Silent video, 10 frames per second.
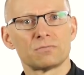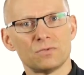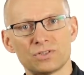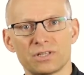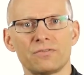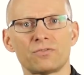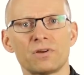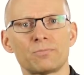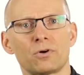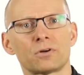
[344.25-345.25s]
you save the
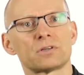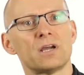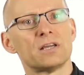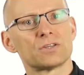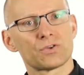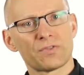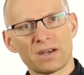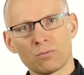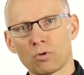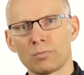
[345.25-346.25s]
report so that
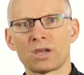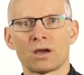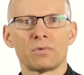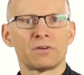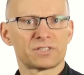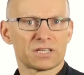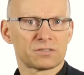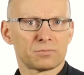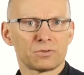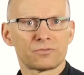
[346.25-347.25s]
it will become
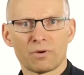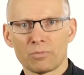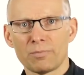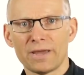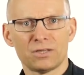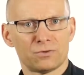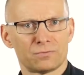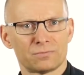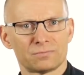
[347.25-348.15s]
accessible from the menu.